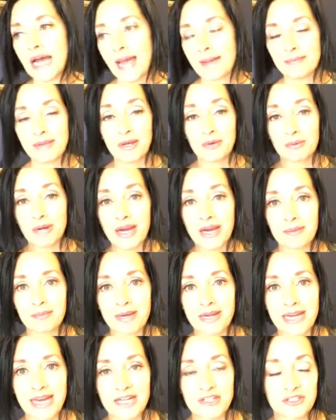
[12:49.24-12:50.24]
I make
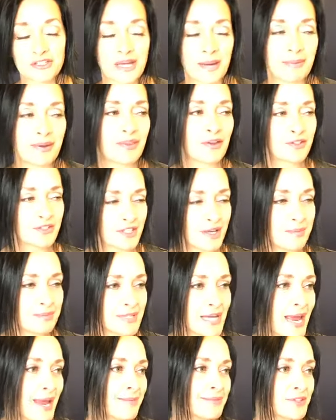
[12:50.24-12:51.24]
recommendations. I mean, there's
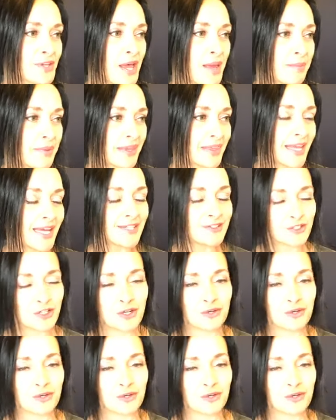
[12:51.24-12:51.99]
sometimes I'll be like,